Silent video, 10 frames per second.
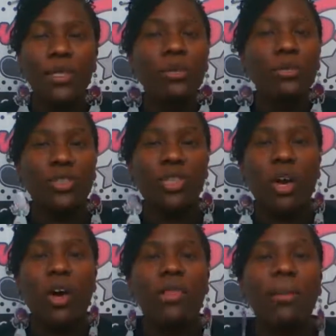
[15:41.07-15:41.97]
users
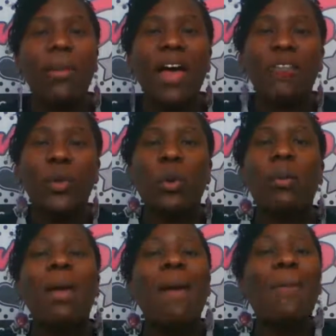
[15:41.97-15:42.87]
on the
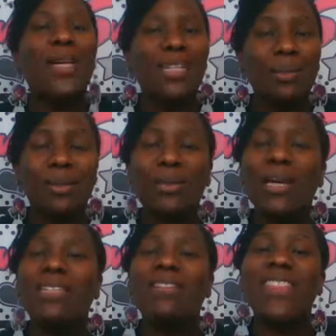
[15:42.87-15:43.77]
platform, but in the
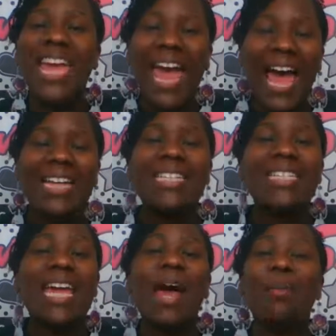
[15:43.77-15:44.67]
perspective, they had
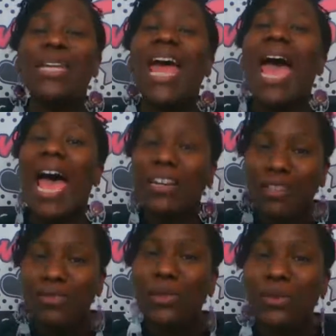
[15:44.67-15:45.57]
to say how many
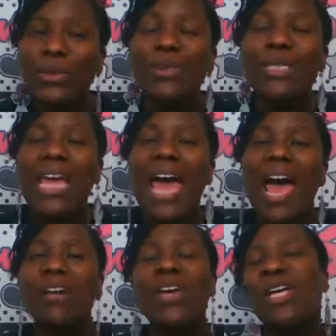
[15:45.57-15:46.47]
active users they
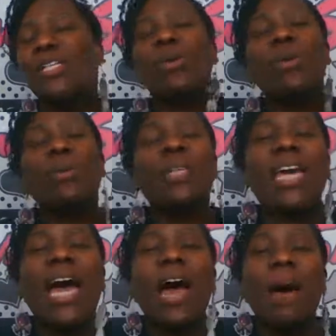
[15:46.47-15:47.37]
have. So we
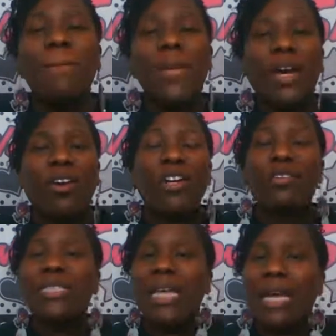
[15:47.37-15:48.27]
really got a better
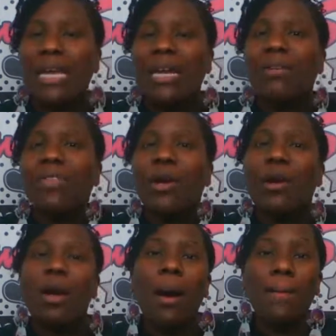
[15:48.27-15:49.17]
understanding of
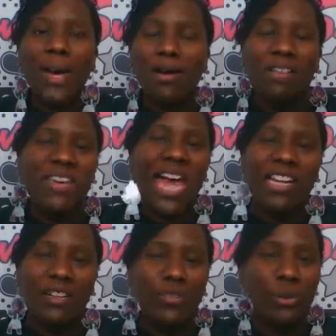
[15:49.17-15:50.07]
their amount of
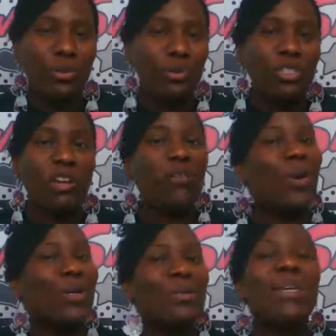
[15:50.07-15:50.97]
active users. And of
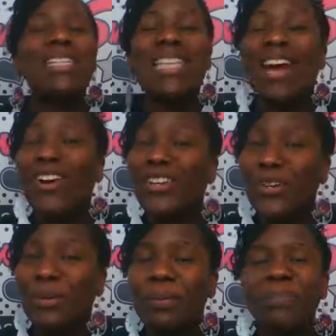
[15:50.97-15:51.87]
course, because they are
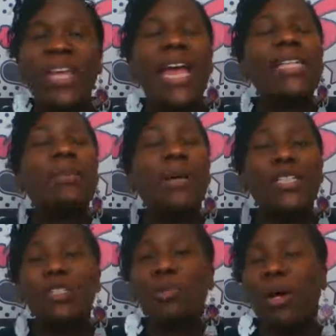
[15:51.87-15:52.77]
new, it's
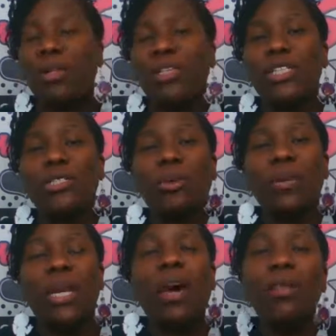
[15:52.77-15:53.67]
much smaller than
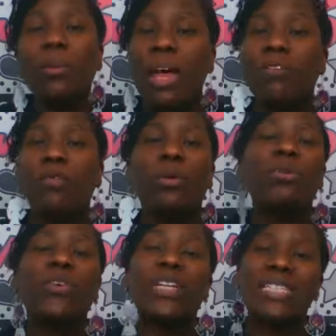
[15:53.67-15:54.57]
so many other
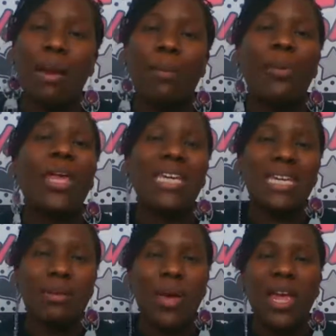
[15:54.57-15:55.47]
platforms. For example,
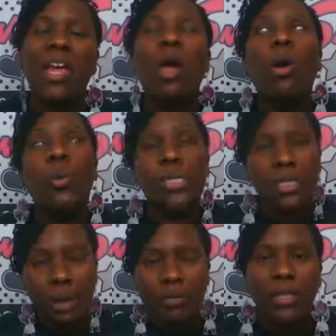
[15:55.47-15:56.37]
like eBay, we
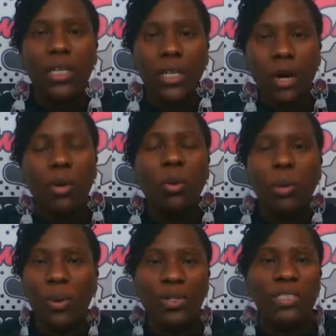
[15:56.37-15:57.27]
definitely know
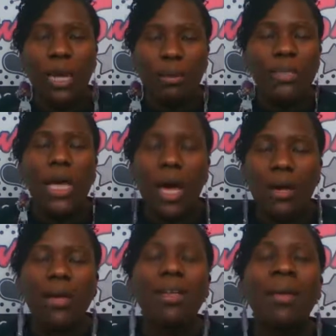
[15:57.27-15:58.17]
compared to
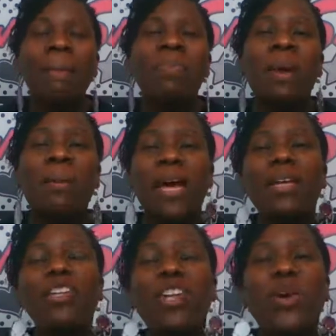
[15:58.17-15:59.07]
Amazon.
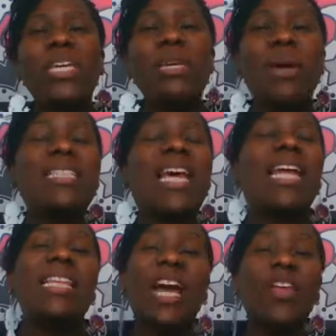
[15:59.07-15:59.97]
But, eBay is
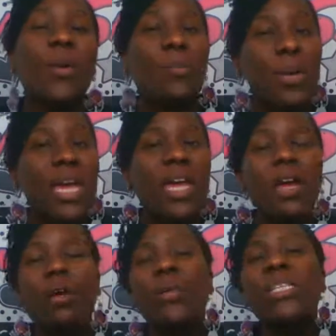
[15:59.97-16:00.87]
kind of the other big